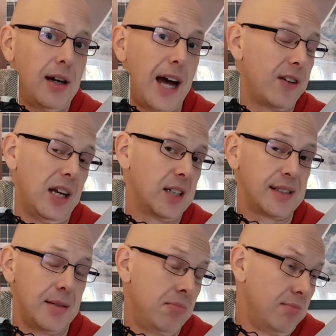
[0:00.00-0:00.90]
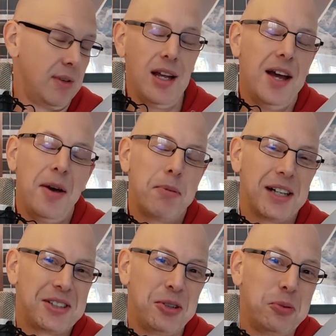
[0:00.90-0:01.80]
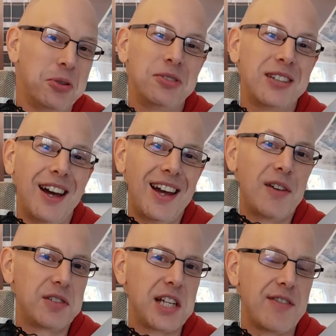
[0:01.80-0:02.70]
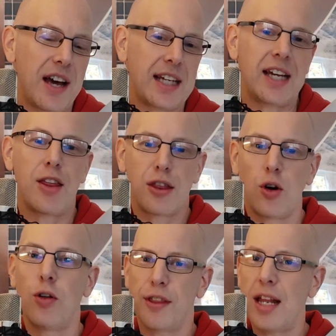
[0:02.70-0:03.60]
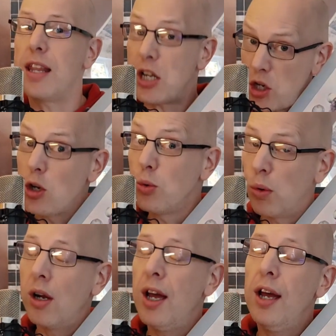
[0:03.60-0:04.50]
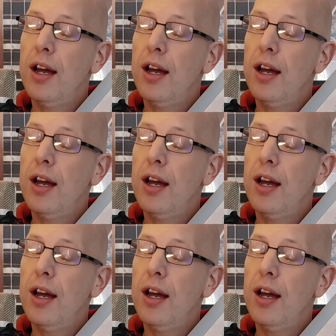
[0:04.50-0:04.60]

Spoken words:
I haven't asked him, but I do wonder if Steve Hackett thought then, they knew